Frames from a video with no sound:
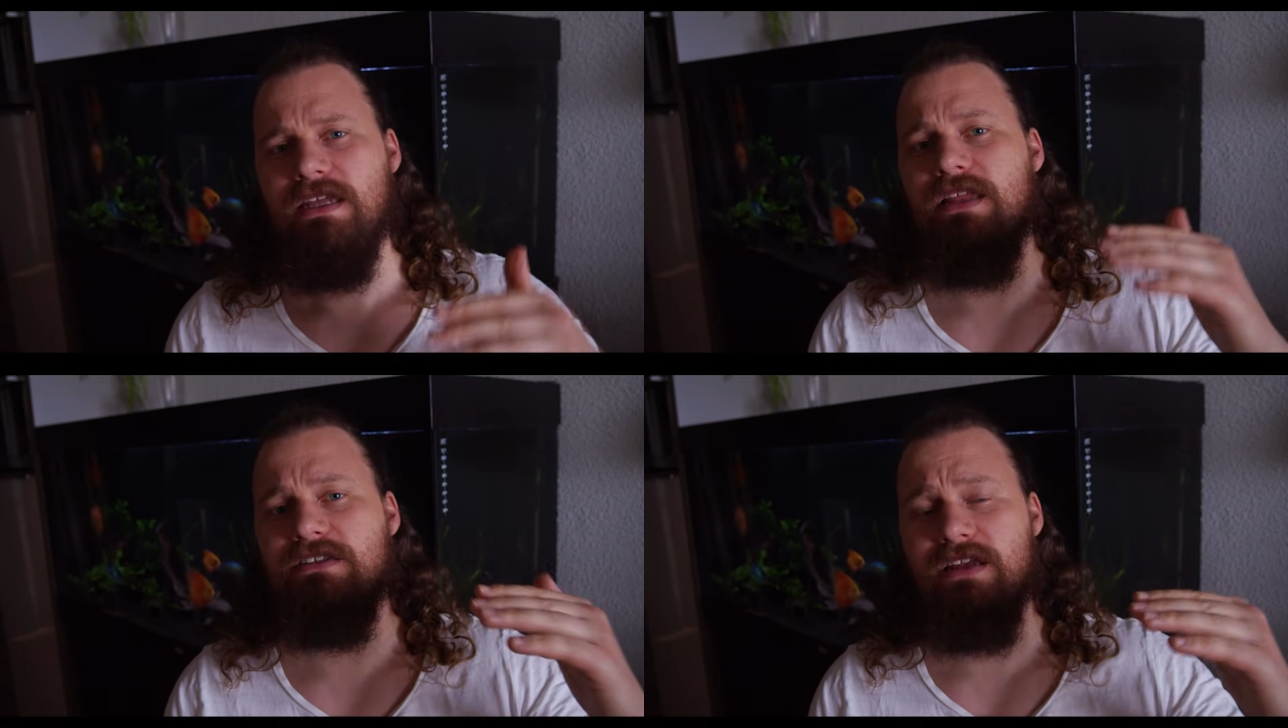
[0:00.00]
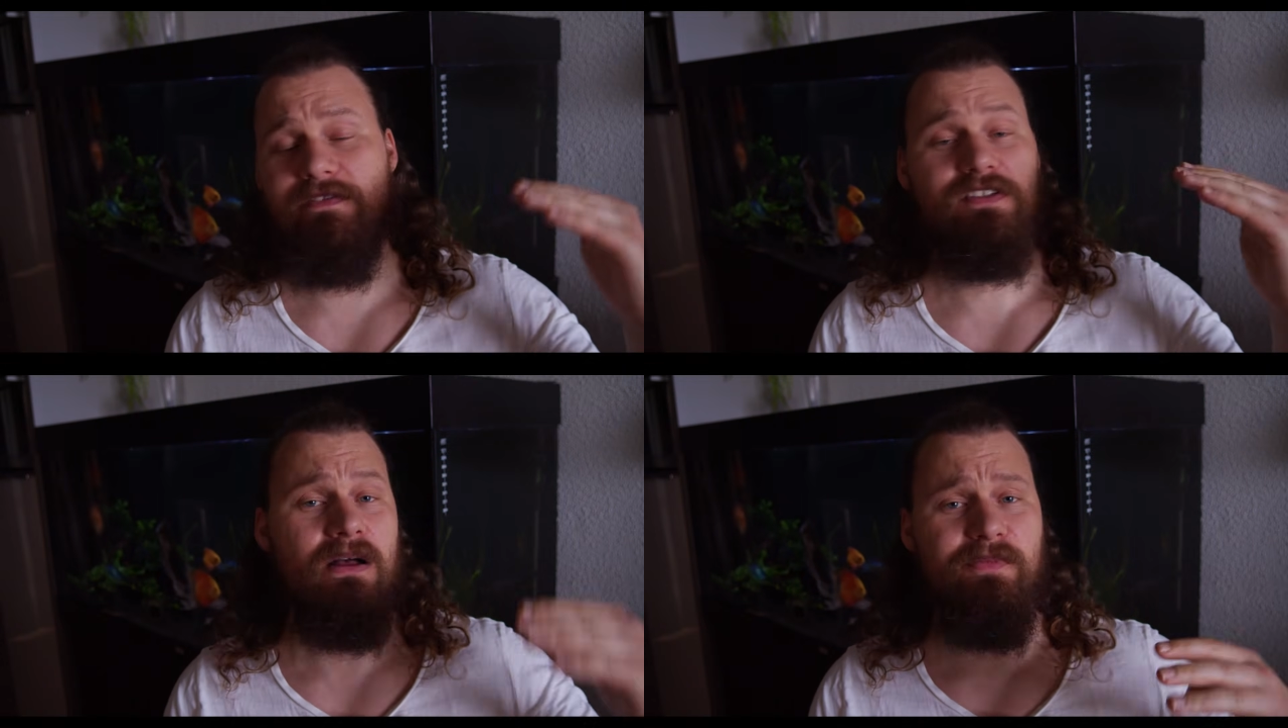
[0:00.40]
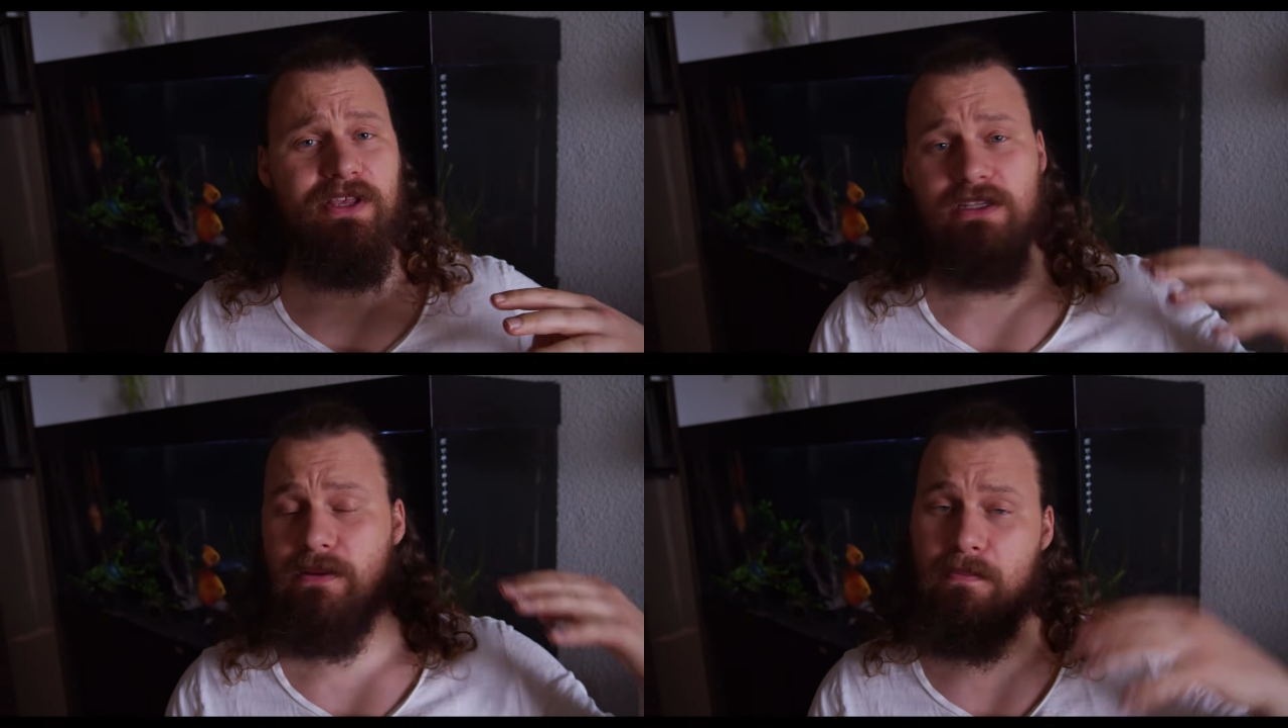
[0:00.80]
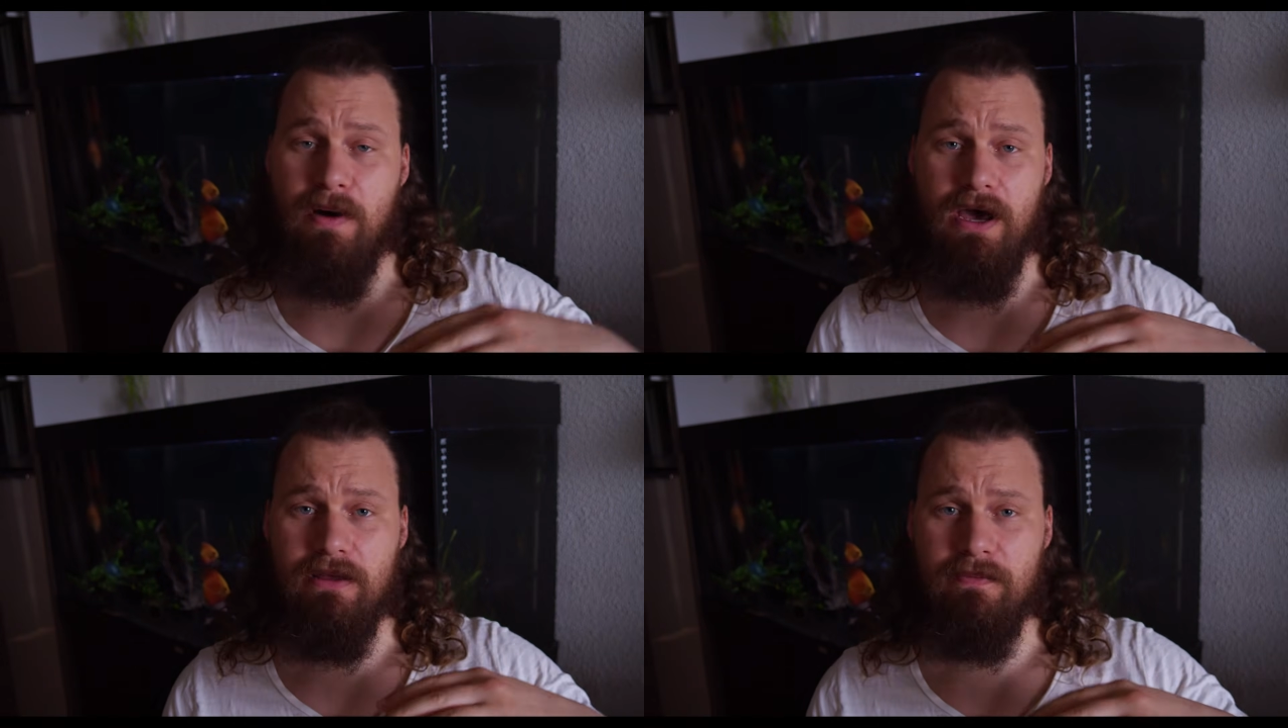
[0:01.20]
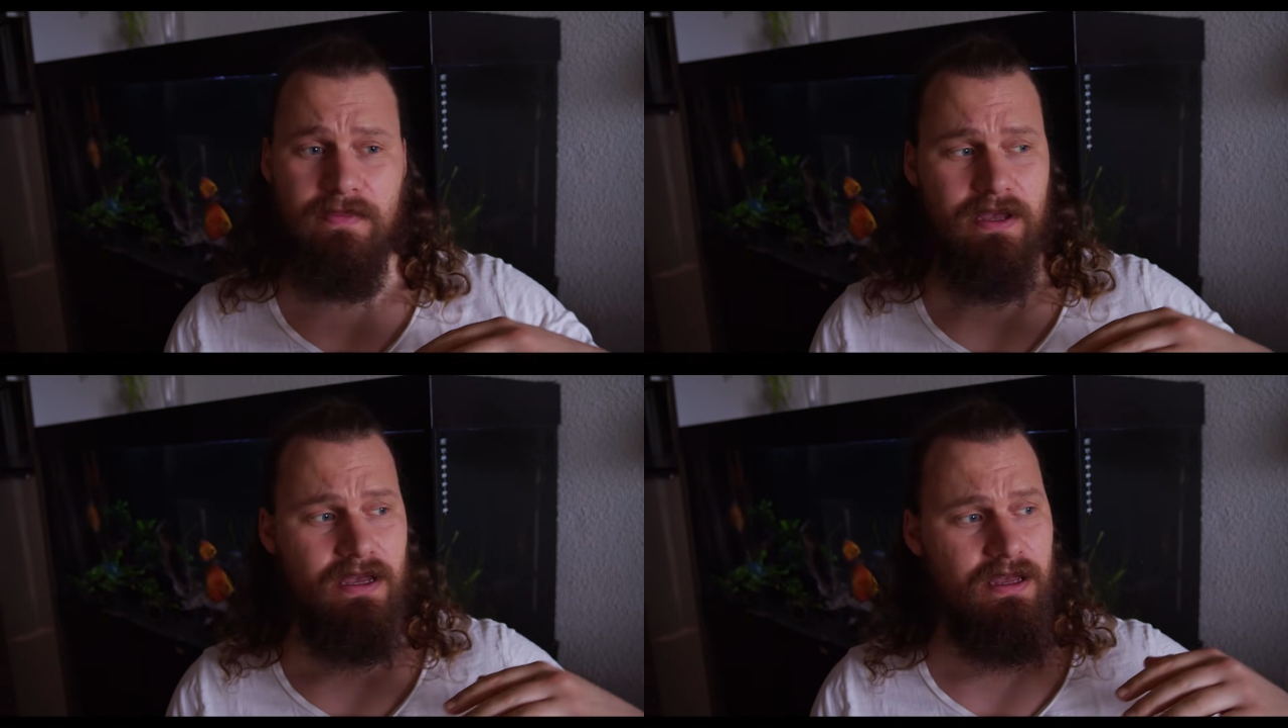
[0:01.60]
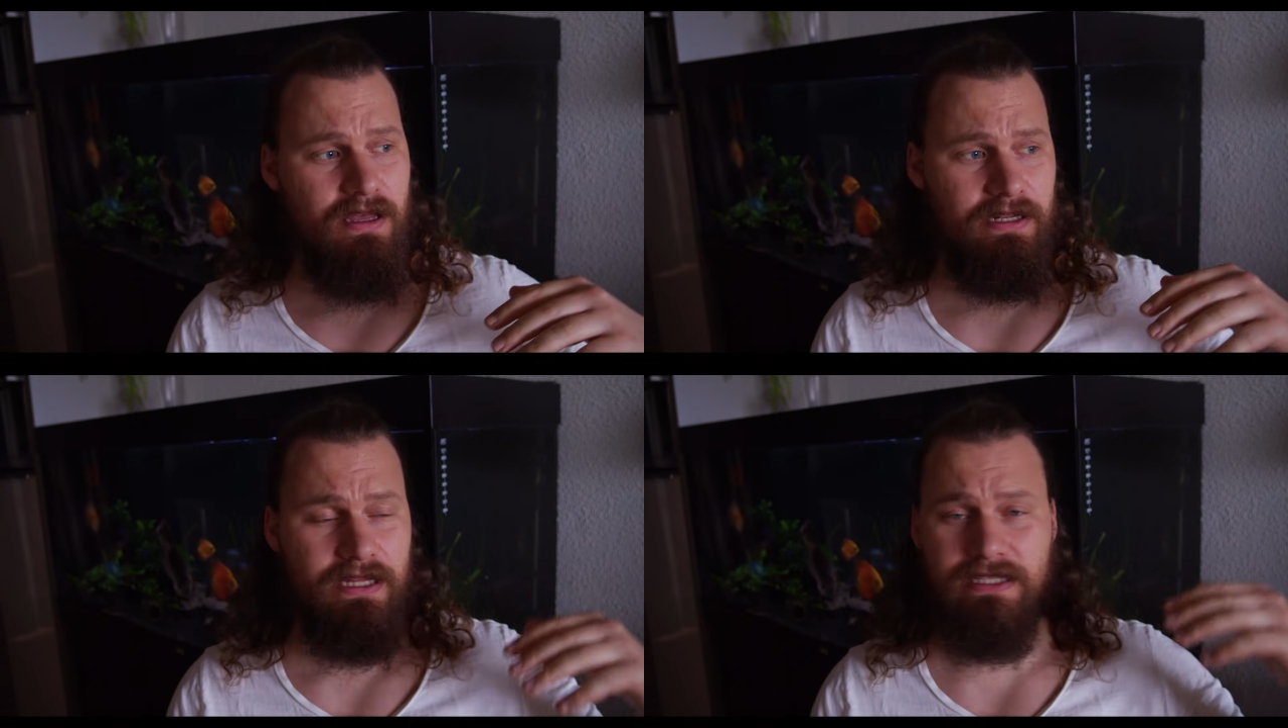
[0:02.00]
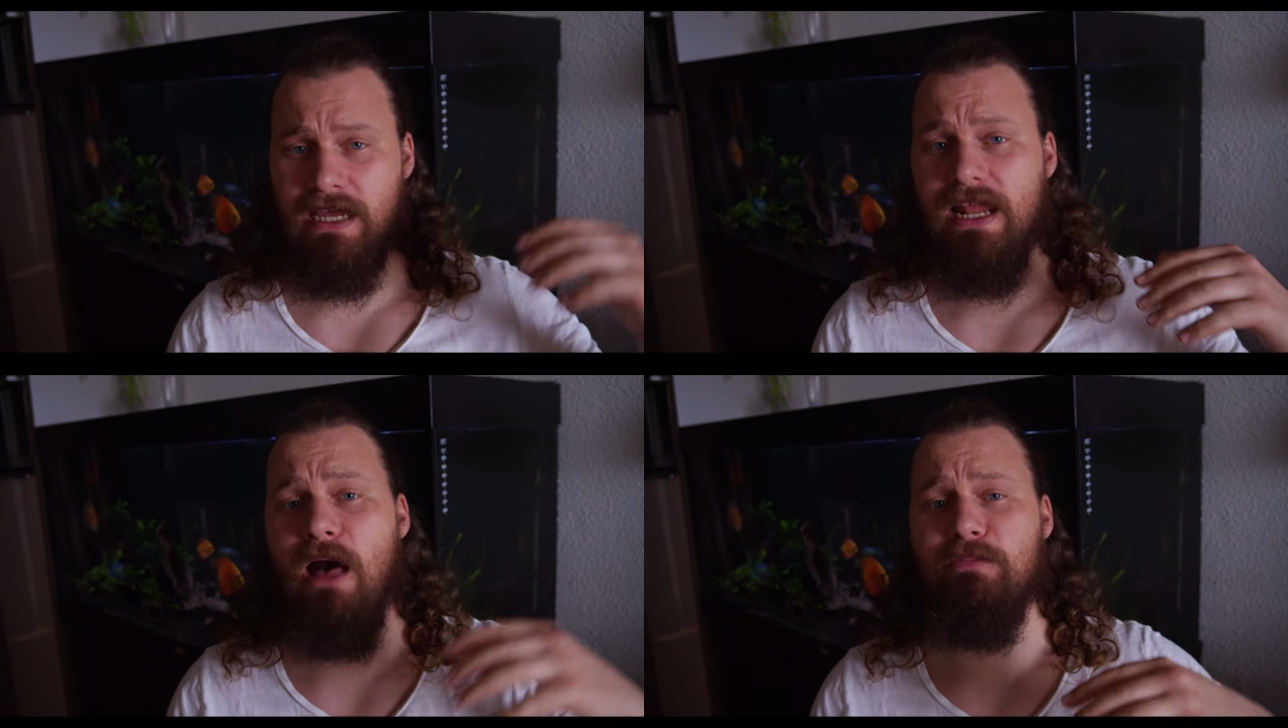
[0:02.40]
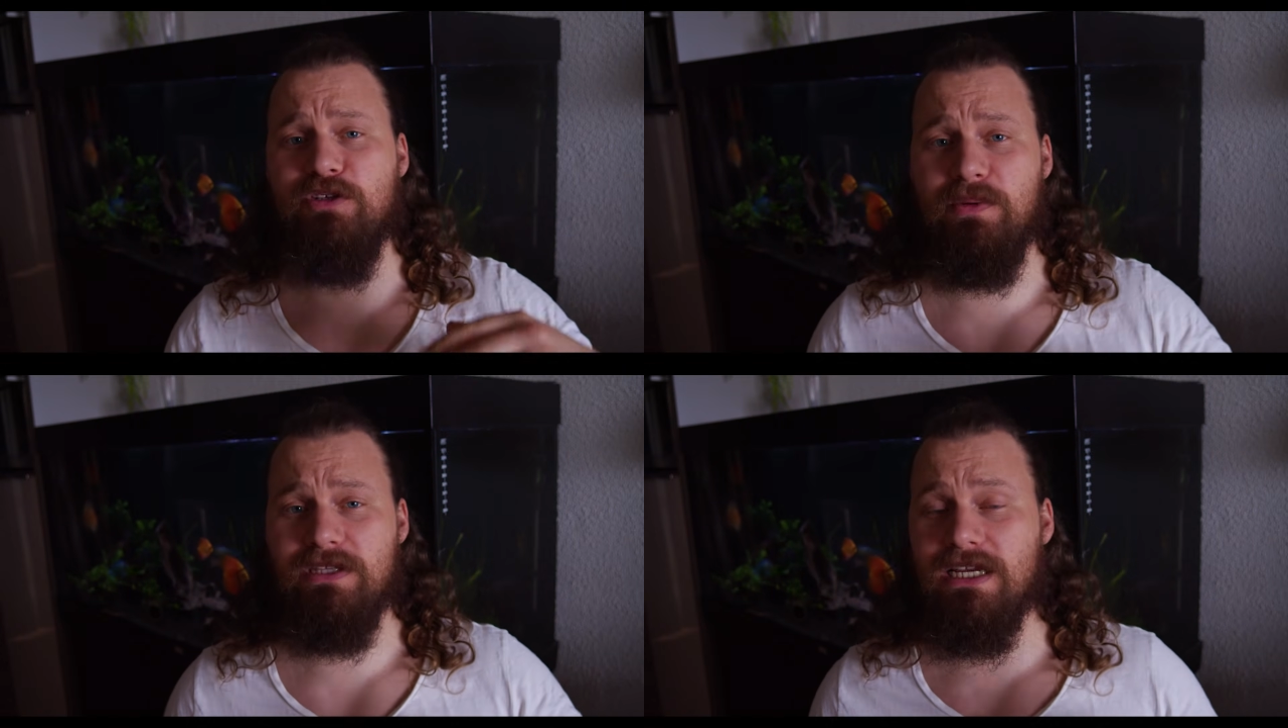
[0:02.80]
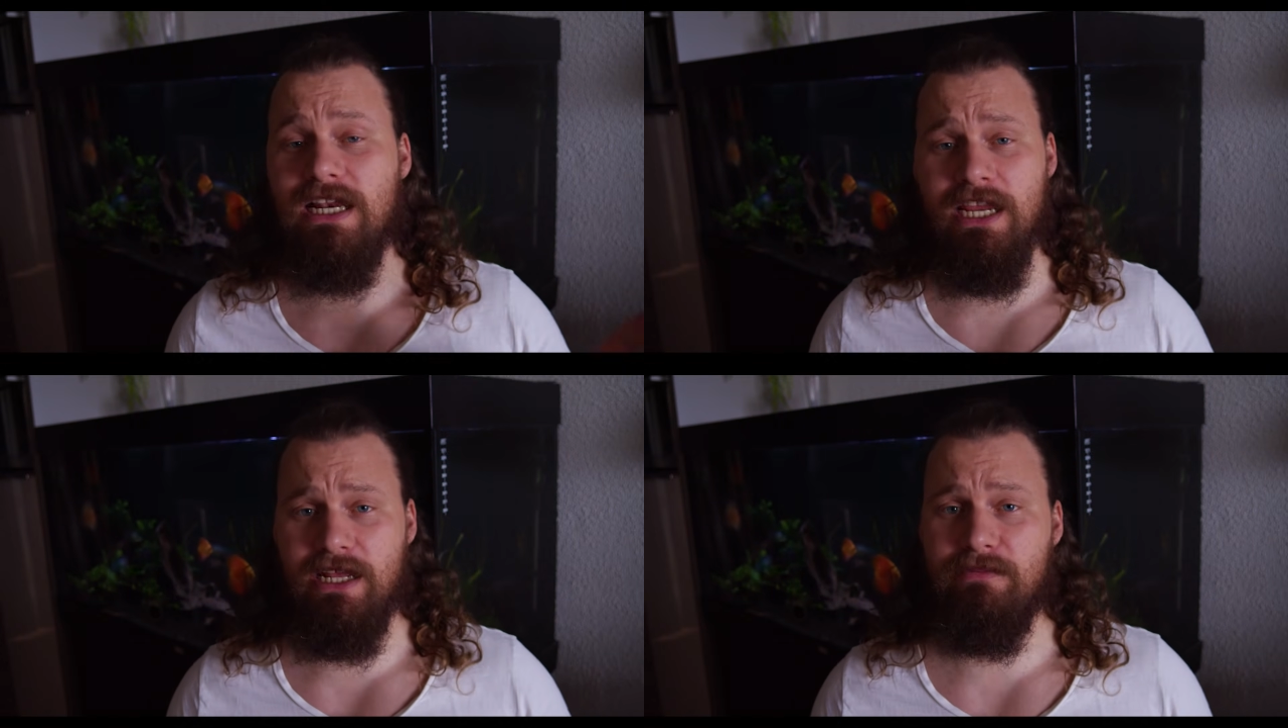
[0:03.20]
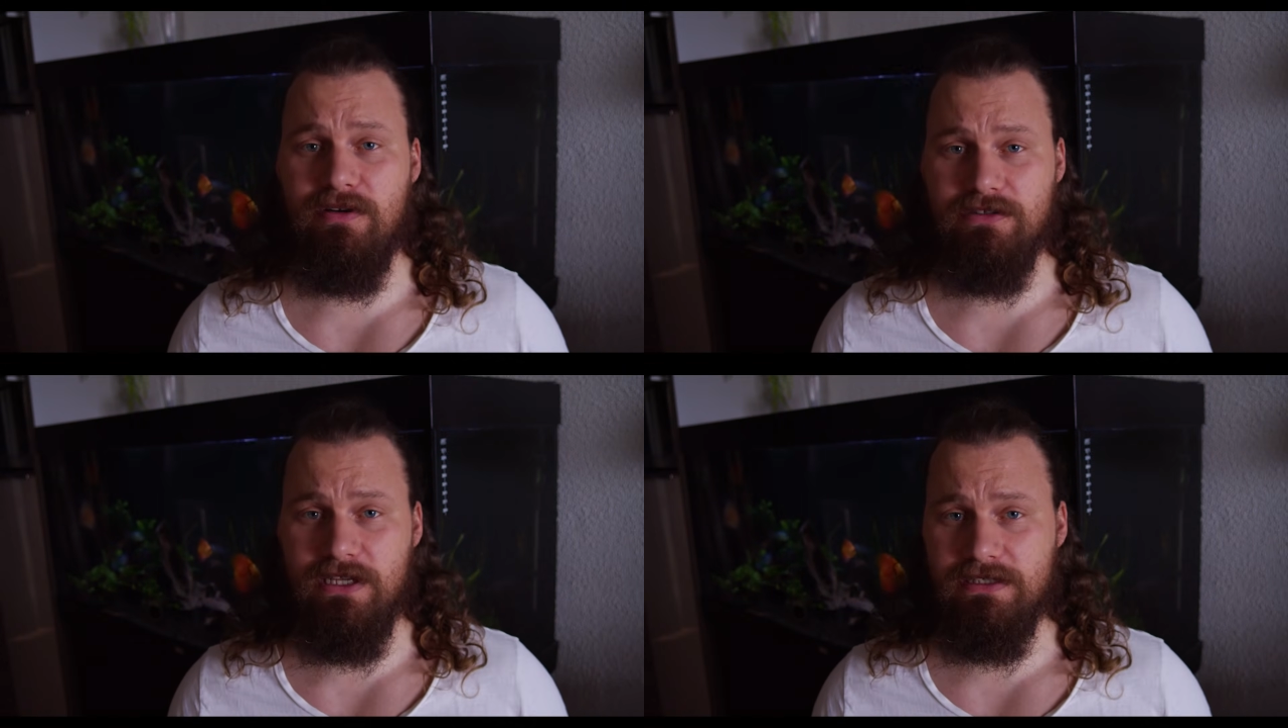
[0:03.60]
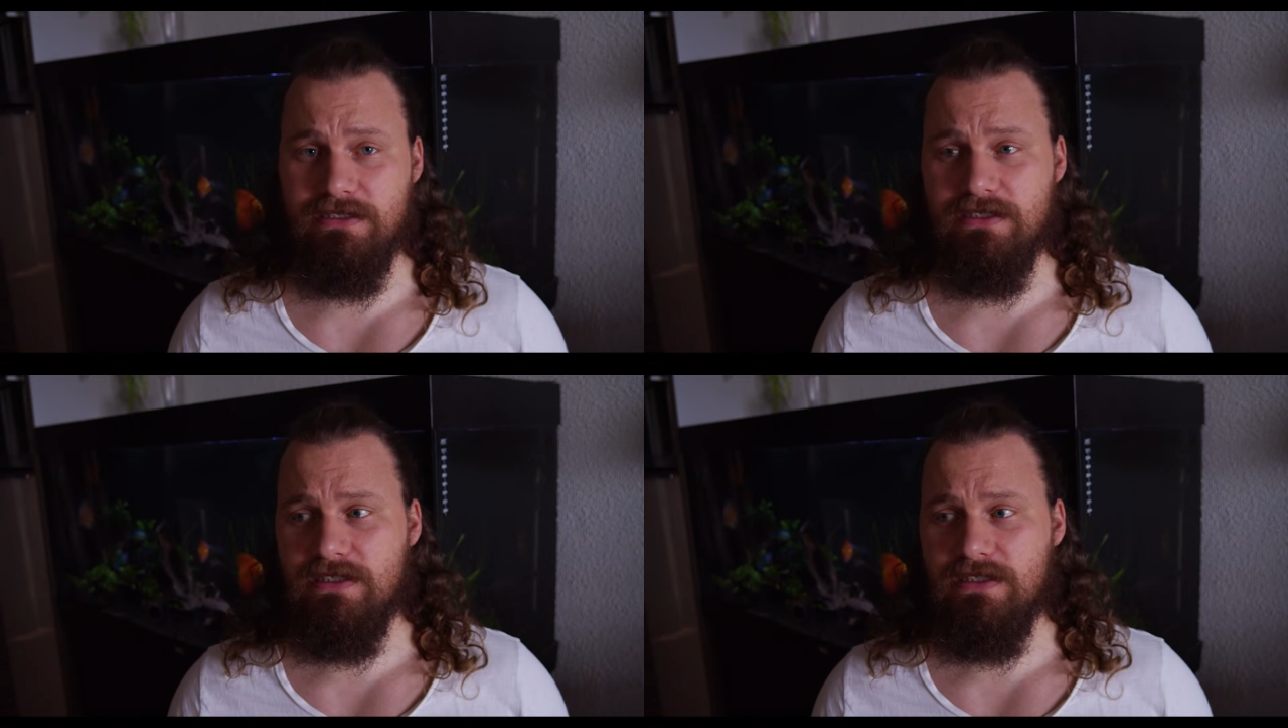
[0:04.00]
that you have something on the bottom that kind of helps you with the cleaning process.